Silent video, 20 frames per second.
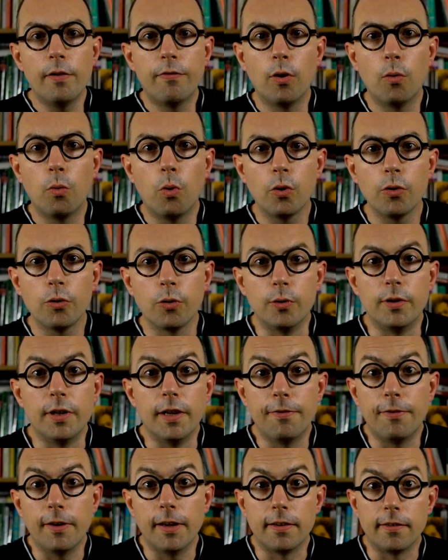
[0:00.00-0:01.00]
ever wondered
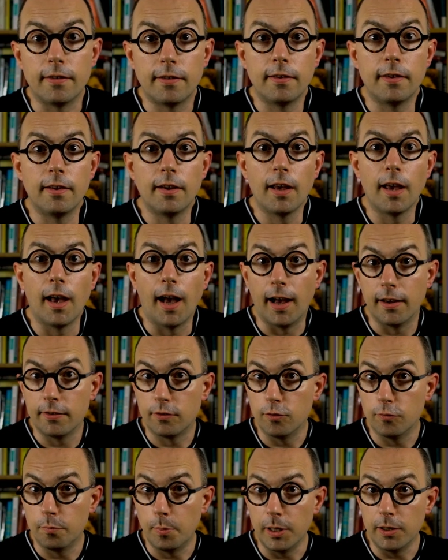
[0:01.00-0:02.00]
if it's, as
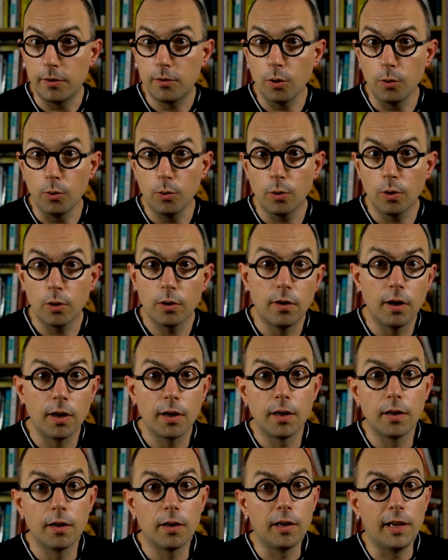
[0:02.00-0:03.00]
you've been told,
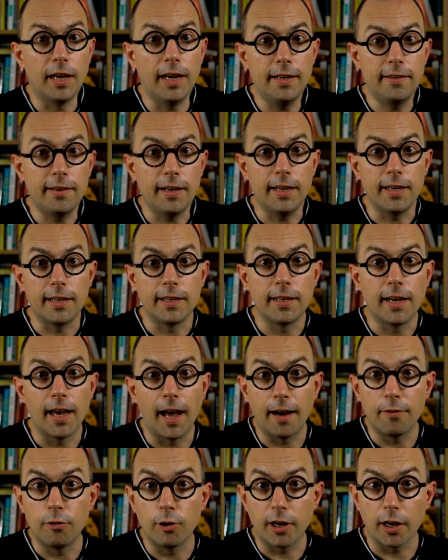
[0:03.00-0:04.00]
eating
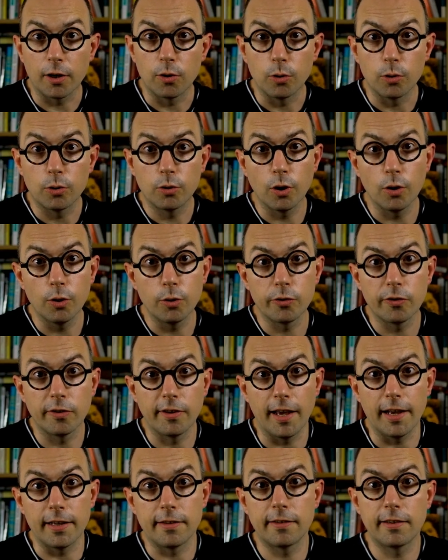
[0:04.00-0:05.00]
avocado toast
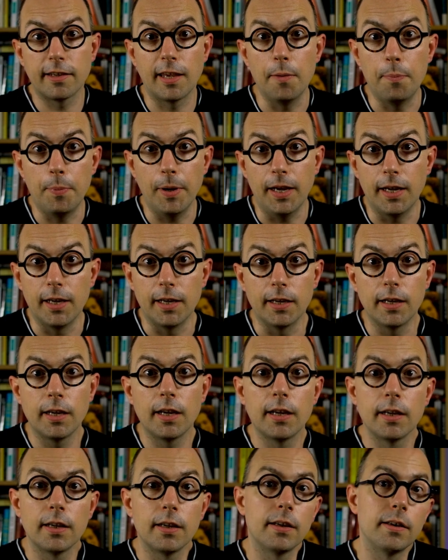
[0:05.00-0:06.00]
that's keeping
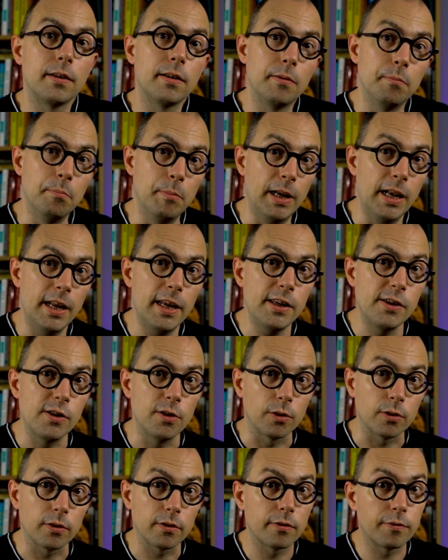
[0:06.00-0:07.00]

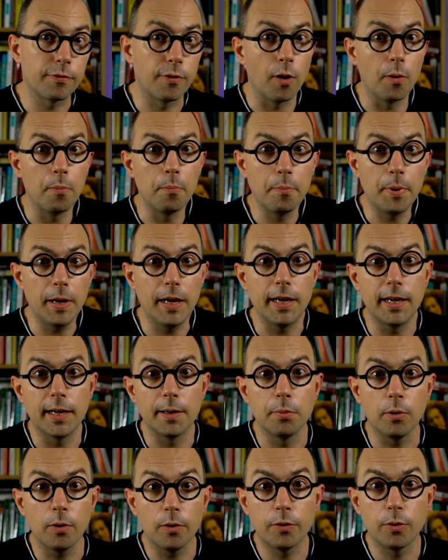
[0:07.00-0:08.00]
millennials from being
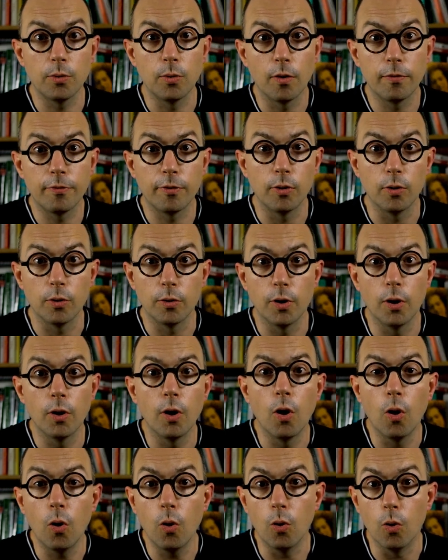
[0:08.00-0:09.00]
able to afford a
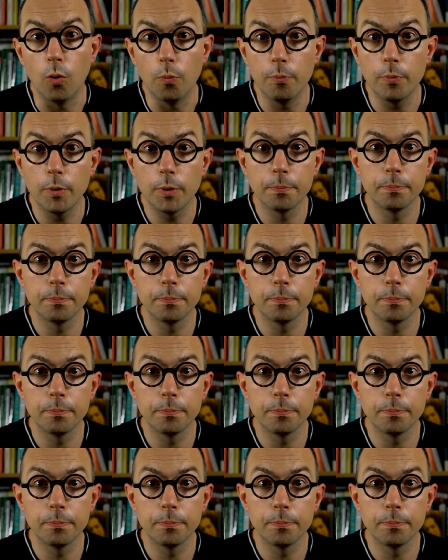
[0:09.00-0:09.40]
home?